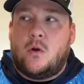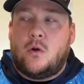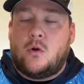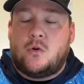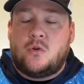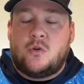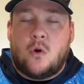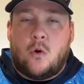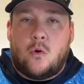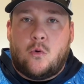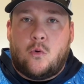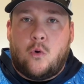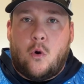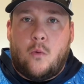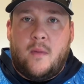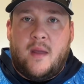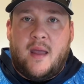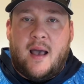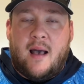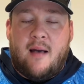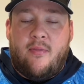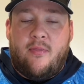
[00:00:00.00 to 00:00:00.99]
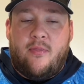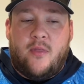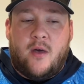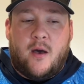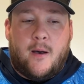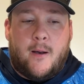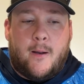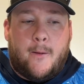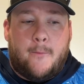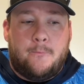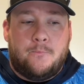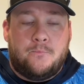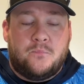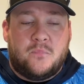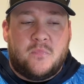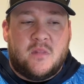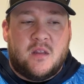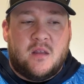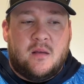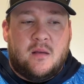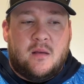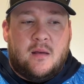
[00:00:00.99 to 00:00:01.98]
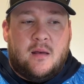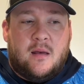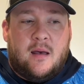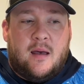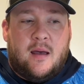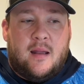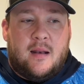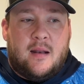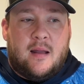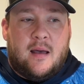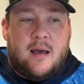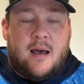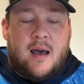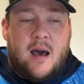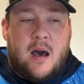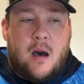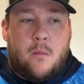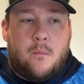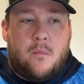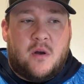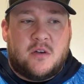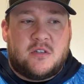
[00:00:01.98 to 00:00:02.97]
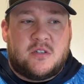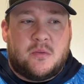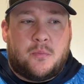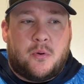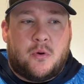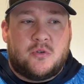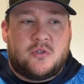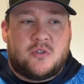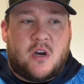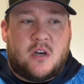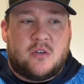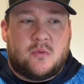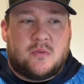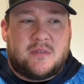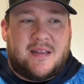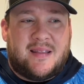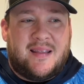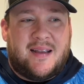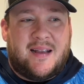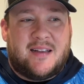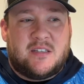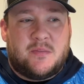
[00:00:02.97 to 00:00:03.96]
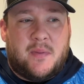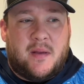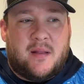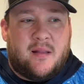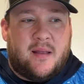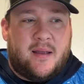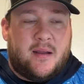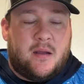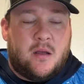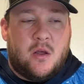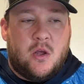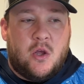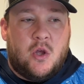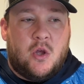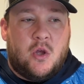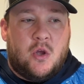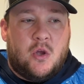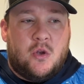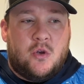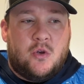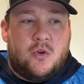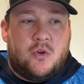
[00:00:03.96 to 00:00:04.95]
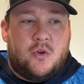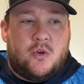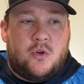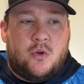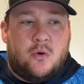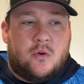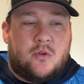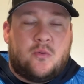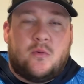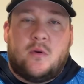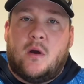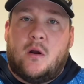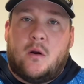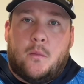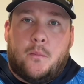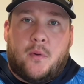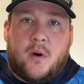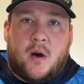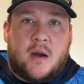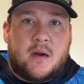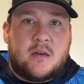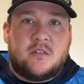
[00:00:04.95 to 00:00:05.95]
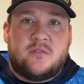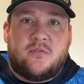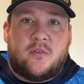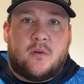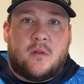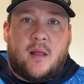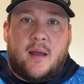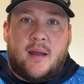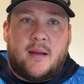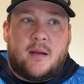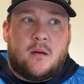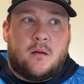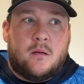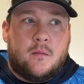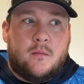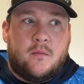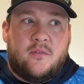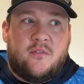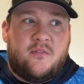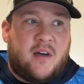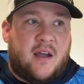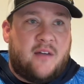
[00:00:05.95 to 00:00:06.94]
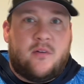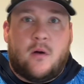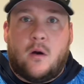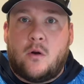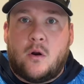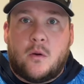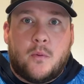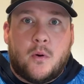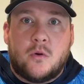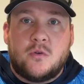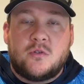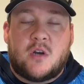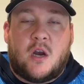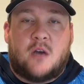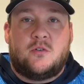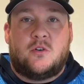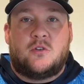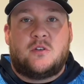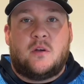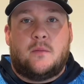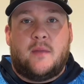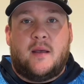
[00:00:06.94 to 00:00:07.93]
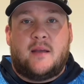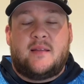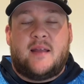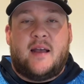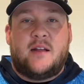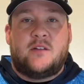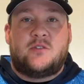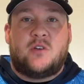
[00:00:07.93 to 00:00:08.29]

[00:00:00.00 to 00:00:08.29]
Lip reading: Don't quote me on how much the postcards was. I think I spent like $200 or $300 for like 500 postcards or something like that.